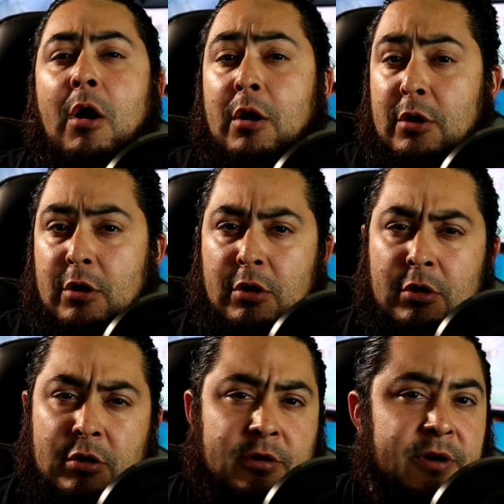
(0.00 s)
are
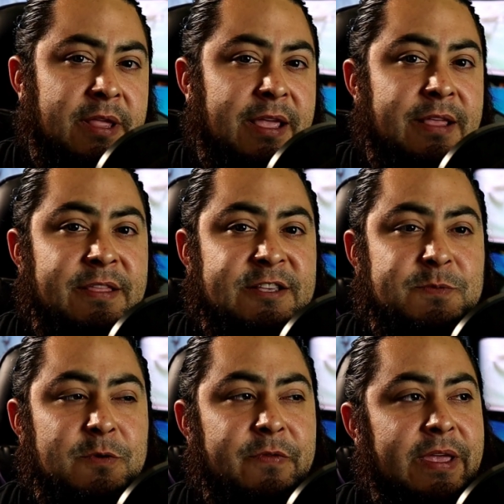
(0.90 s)
earned in
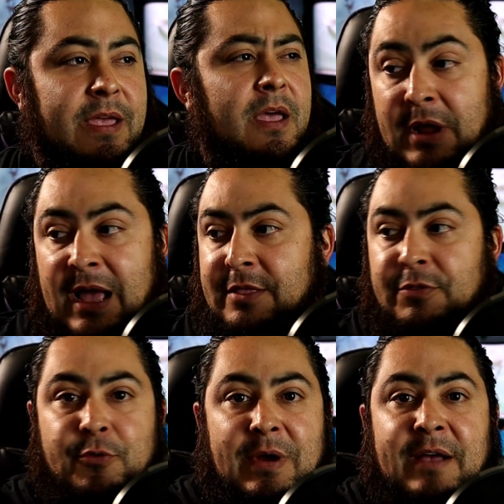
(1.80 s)
this movie. They're
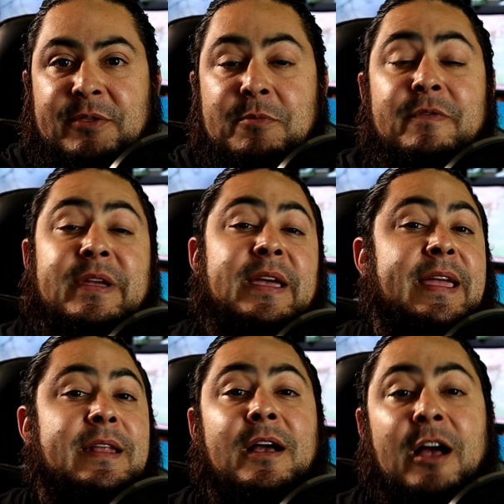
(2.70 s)
not throughout the movie.
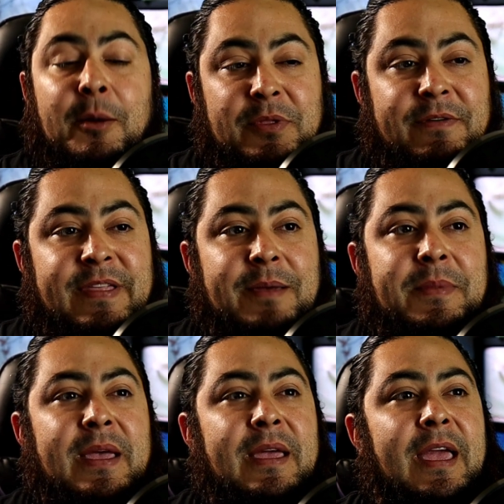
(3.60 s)
Again, a couple of
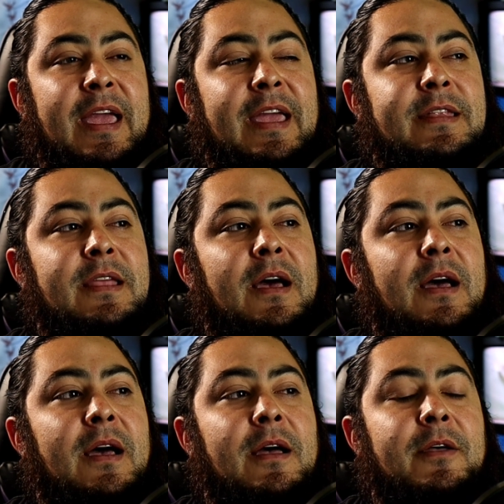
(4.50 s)
them, and
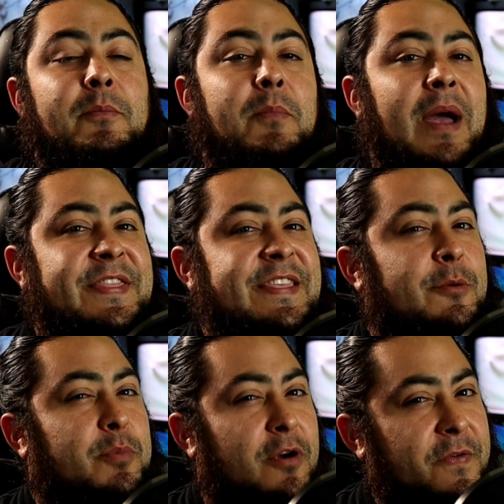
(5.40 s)
I think
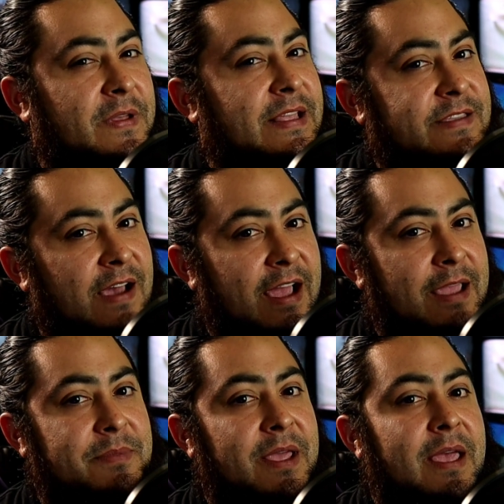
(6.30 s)
they're perfectly
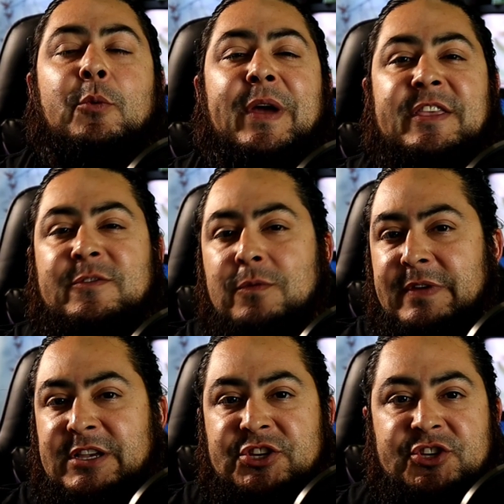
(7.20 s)
timed. The way this
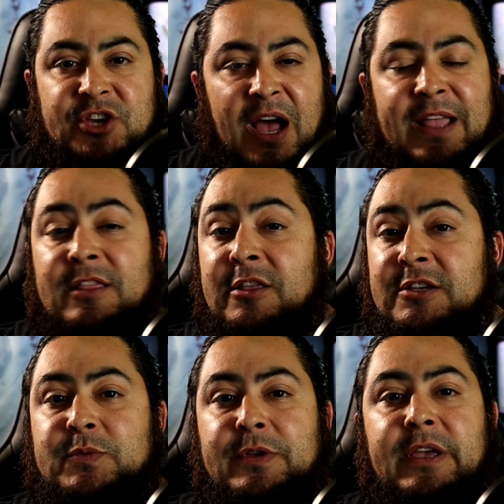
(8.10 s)
movie's shot
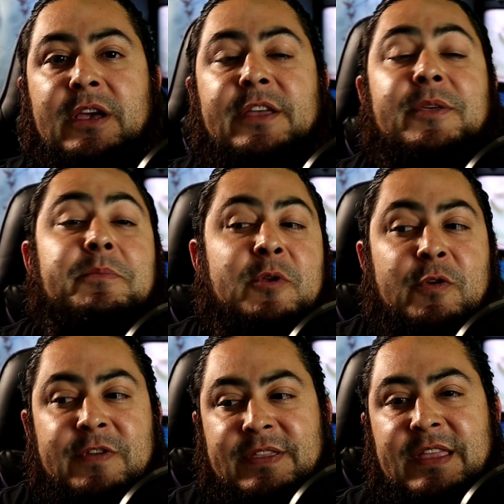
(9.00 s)
looks really good. The
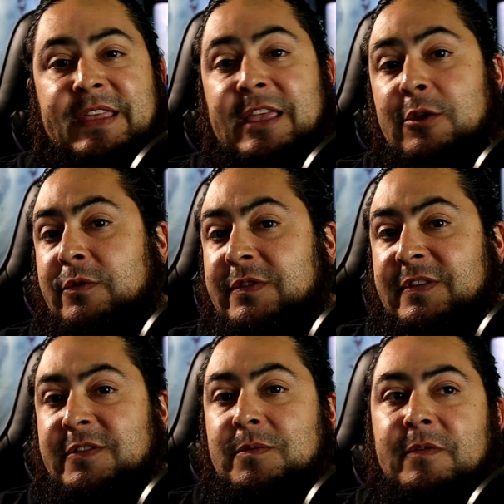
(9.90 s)
music that they use
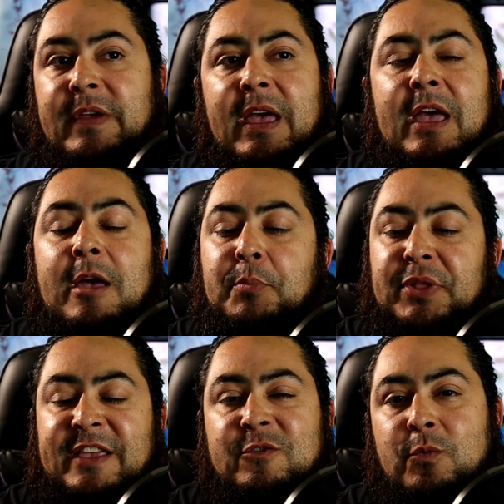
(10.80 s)
in this movie
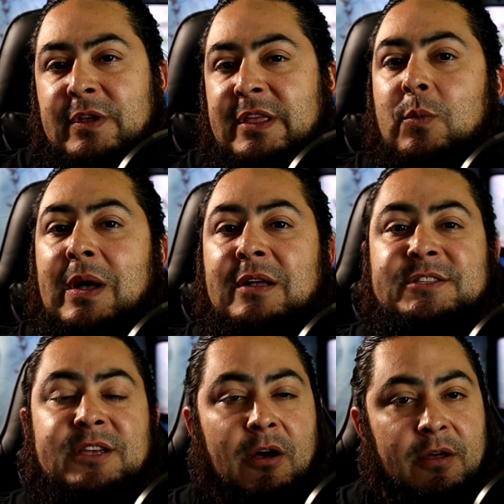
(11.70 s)
plays really well
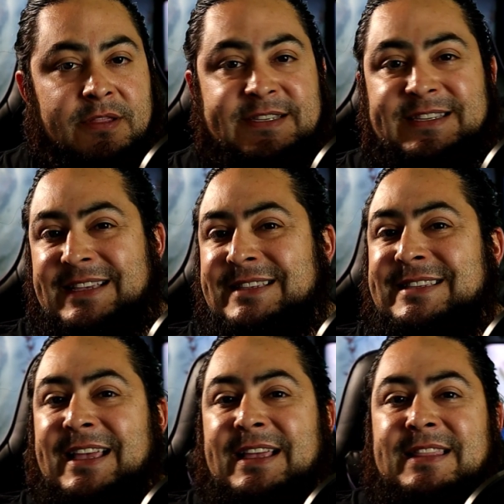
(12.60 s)
to all the
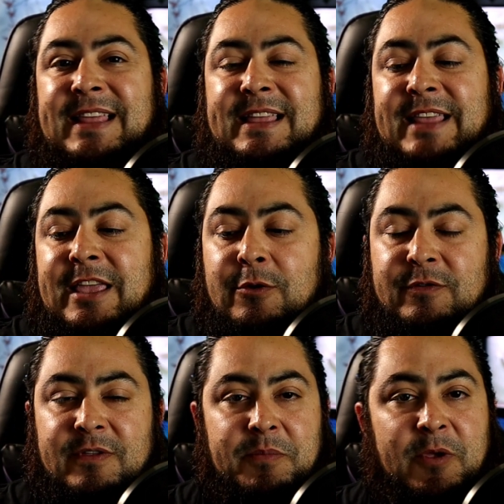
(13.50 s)
scenes that they
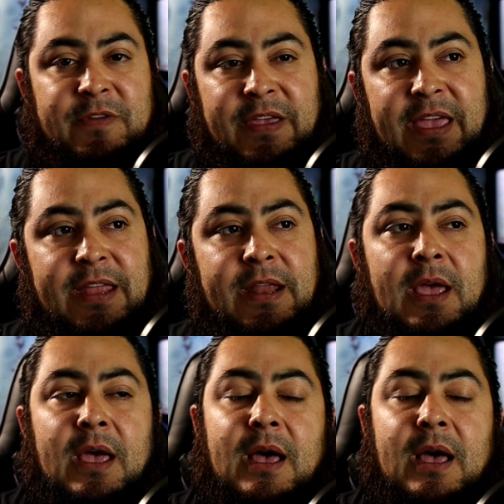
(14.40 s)
use the music in.